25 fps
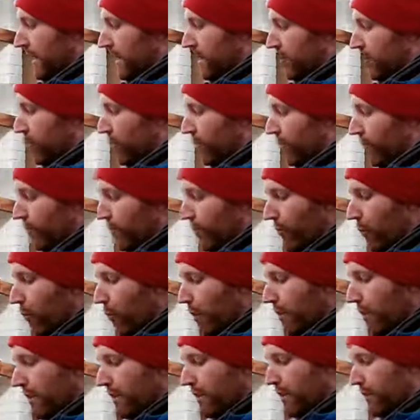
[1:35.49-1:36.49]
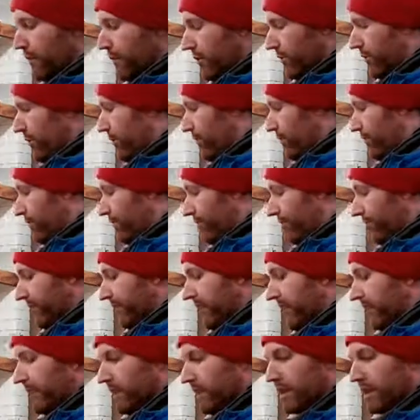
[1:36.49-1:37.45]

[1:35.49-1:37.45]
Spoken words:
So what do? In